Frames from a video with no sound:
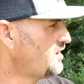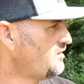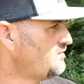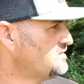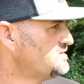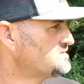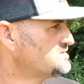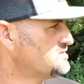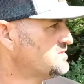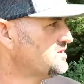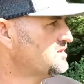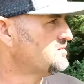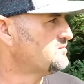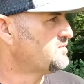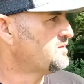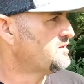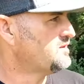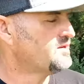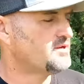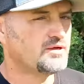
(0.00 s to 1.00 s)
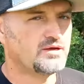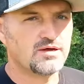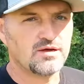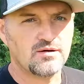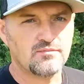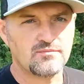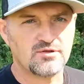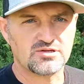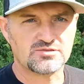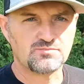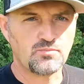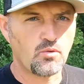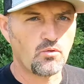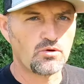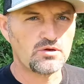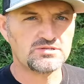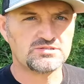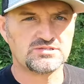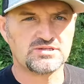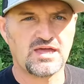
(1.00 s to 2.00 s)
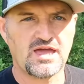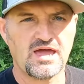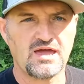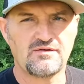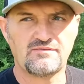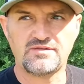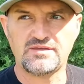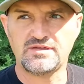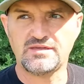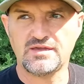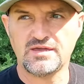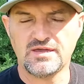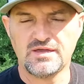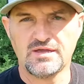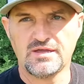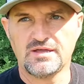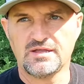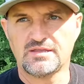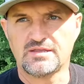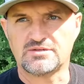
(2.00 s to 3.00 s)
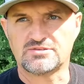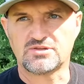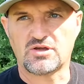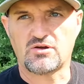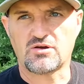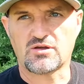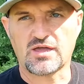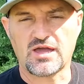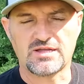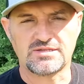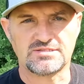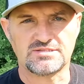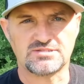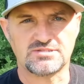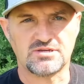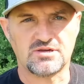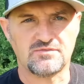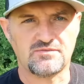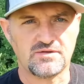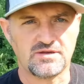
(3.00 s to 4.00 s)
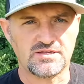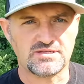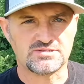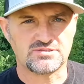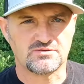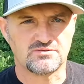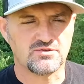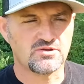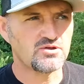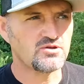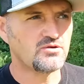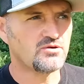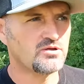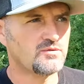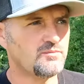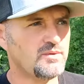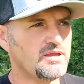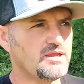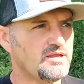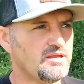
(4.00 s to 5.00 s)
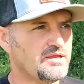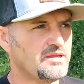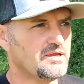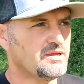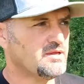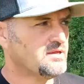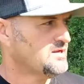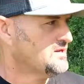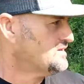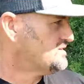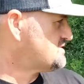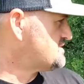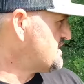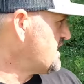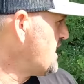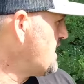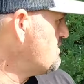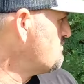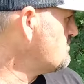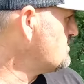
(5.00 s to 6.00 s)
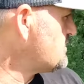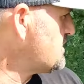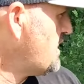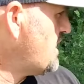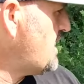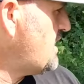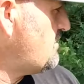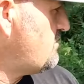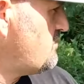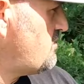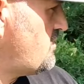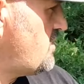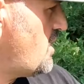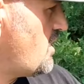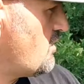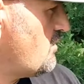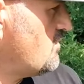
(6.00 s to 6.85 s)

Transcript: all this up. Um, there's poison ivy there's all kinds of stuff in it. So they're gonna be staying with that. They're not